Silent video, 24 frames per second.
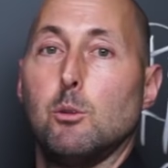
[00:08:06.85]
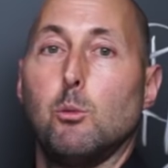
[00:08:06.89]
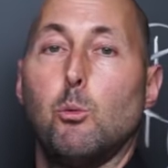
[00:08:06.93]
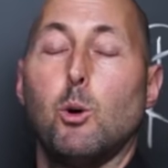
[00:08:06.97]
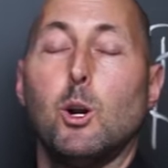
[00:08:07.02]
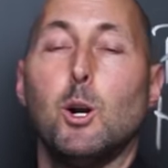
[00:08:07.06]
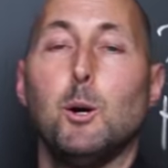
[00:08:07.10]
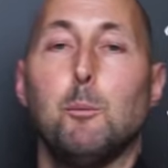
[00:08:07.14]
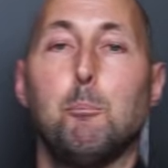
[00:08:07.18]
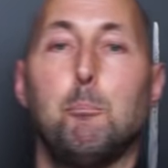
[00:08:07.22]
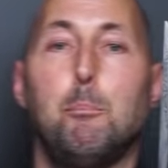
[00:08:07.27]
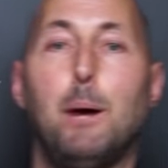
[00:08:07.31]

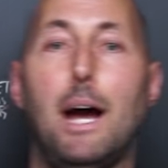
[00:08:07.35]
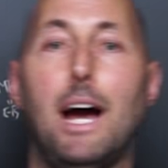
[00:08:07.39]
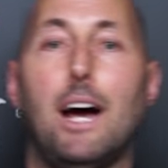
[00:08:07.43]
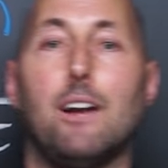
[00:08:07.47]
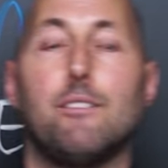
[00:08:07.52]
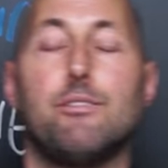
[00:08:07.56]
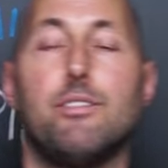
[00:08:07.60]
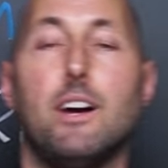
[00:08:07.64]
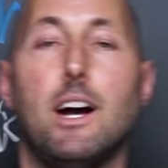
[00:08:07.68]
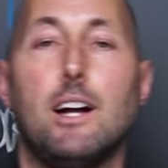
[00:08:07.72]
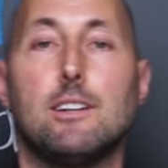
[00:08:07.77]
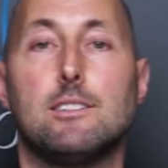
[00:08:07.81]
What are
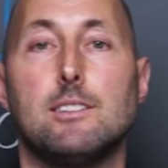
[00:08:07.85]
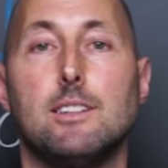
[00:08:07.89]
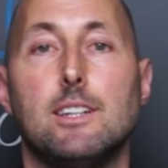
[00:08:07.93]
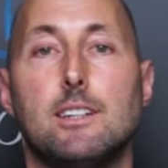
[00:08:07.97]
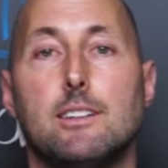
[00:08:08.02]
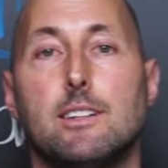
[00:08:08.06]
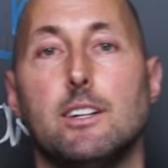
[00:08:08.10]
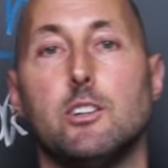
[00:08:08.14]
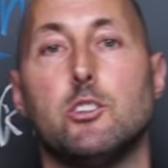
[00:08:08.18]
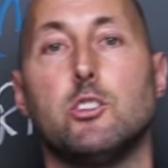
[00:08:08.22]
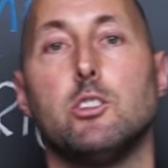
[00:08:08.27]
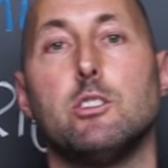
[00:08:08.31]
bad fats in
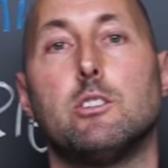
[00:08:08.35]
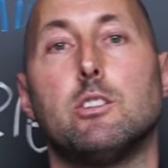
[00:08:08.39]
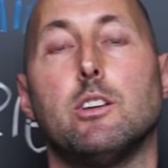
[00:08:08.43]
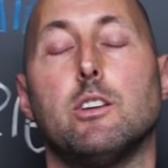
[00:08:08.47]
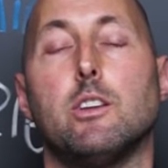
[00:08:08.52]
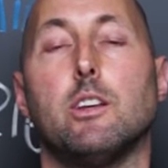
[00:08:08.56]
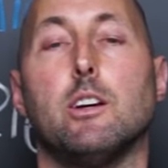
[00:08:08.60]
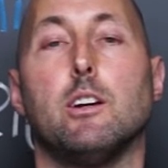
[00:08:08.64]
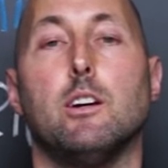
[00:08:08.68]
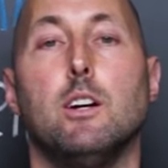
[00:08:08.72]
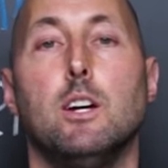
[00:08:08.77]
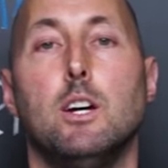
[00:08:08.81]
addition
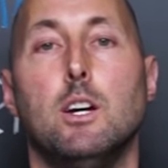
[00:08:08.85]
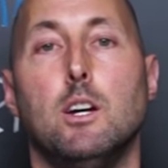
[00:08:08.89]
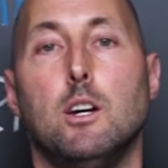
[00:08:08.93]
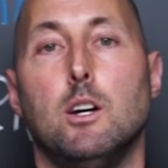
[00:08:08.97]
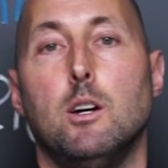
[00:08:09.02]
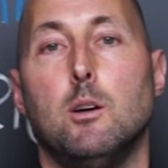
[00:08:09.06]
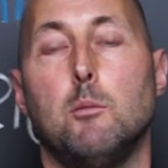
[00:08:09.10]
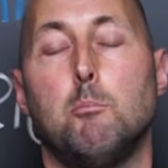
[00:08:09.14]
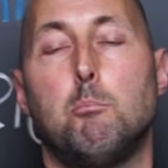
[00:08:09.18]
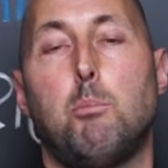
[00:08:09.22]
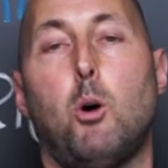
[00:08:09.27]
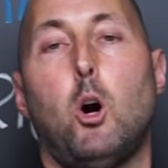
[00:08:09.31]
to the
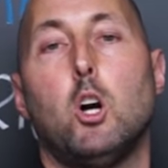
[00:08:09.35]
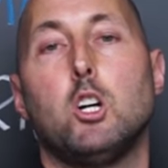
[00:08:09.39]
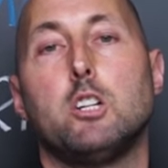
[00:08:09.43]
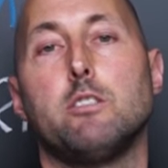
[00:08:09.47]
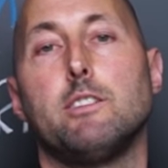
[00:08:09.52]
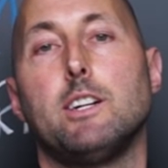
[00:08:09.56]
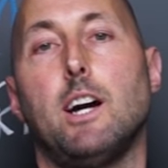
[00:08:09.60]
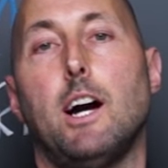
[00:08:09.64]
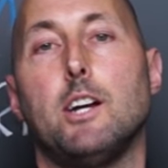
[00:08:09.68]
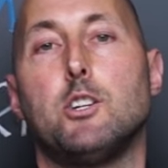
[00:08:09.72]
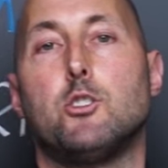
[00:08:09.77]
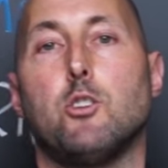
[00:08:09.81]

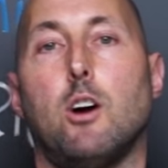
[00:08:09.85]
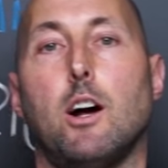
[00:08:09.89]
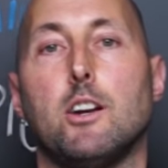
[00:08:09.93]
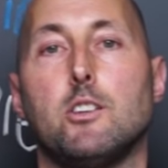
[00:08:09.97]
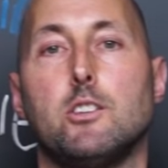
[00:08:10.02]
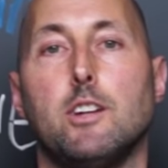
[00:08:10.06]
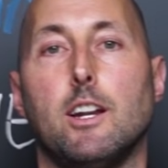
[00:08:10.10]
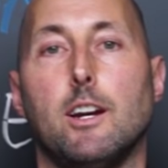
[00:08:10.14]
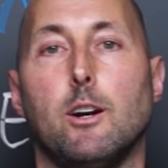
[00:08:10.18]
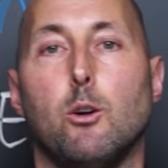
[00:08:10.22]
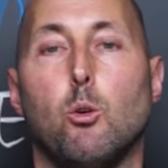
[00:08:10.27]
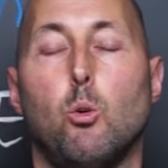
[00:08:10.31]
partially
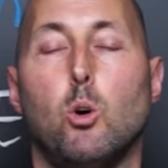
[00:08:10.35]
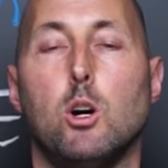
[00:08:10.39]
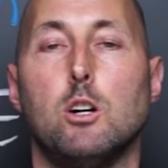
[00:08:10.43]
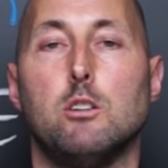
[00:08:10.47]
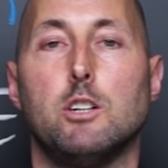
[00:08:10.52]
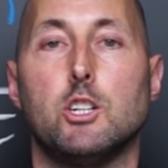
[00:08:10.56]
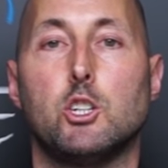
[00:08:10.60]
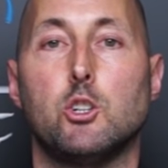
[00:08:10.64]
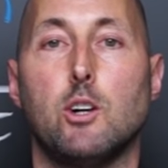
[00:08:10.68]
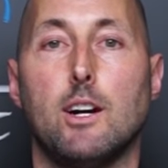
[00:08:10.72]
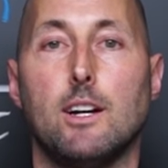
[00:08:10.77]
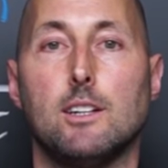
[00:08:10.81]
hydrogenated
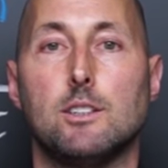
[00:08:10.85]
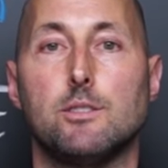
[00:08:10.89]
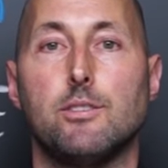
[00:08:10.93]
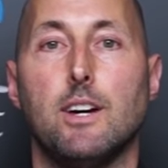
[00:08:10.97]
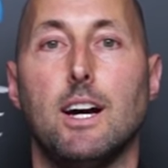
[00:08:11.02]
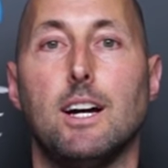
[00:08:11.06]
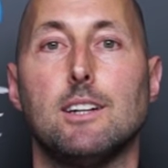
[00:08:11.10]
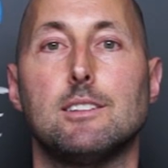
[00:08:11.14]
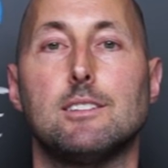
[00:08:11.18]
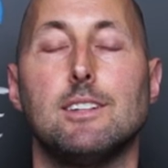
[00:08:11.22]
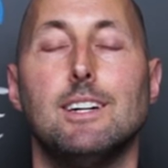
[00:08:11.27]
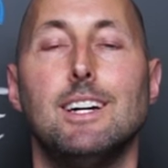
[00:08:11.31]
oil and trans
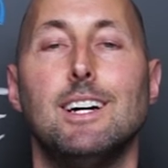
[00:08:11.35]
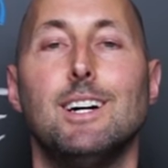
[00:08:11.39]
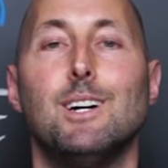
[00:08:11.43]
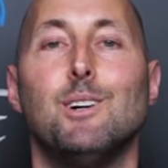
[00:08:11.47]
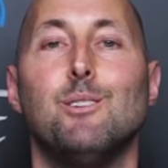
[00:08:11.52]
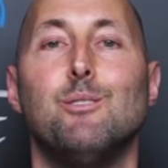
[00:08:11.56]
fats?